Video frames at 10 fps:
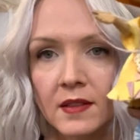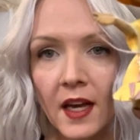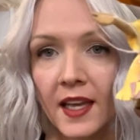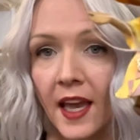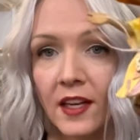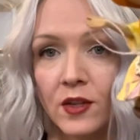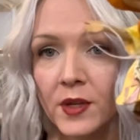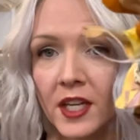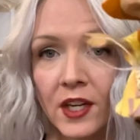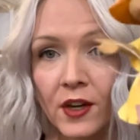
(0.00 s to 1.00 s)
Again, you
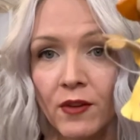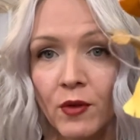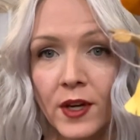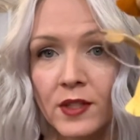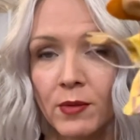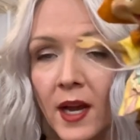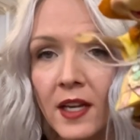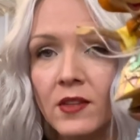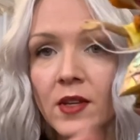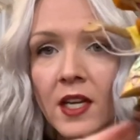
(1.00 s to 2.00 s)
can hear her voice, right?
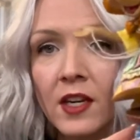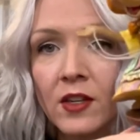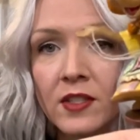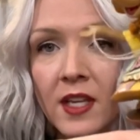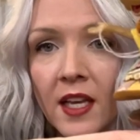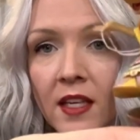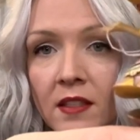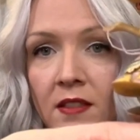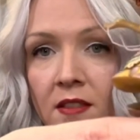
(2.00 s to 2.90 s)
You can hear her singing.